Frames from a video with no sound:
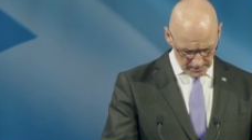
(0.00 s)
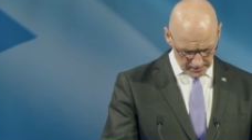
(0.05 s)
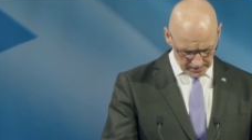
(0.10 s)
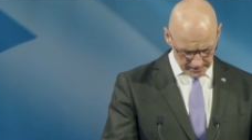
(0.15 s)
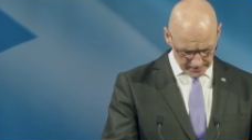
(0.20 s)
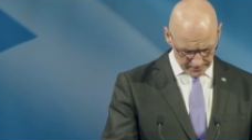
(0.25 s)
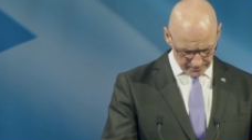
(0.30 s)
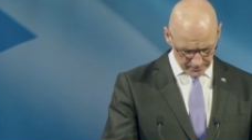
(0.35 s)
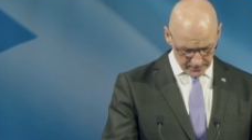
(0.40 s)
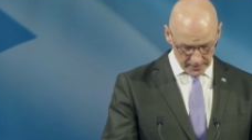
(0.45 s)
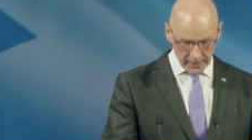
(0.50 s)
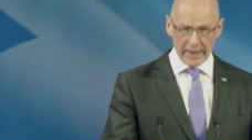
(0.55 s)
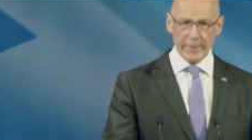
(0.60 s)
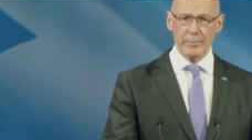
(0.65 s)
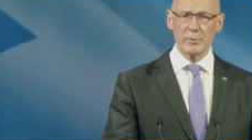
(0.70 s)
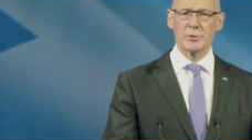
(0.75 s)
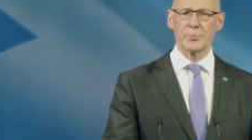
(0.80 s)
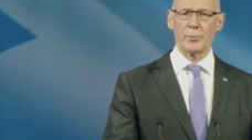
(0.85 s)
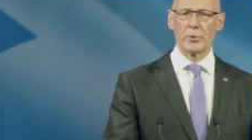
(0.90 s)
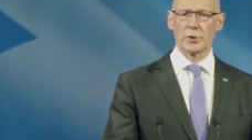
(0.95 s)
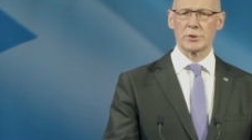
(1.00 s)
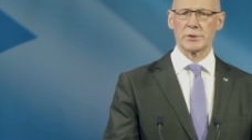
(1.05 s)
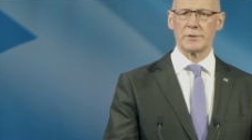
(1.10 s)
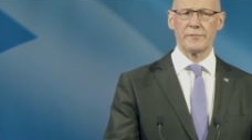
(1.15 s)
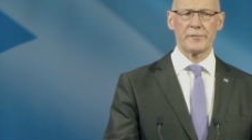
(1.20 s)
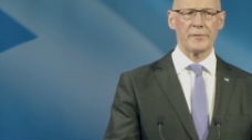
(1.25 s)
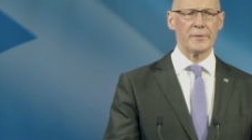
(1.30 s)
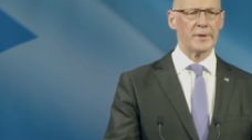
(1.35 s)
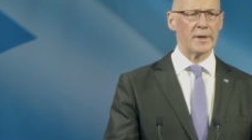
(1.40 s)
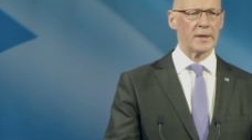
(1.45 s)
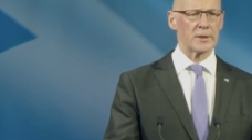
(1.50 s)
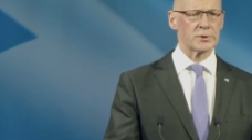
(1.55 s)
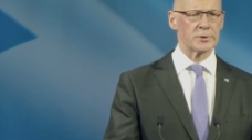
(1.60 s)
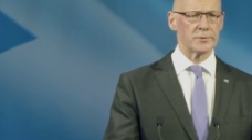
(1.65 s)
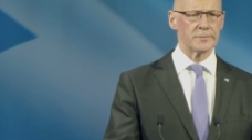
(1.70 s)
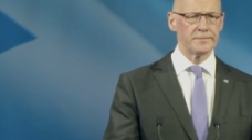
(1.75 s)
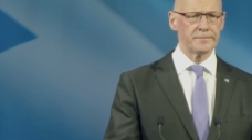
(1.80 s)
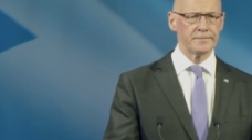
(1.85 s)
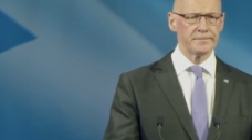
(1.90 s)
Hamish Morrison from The National.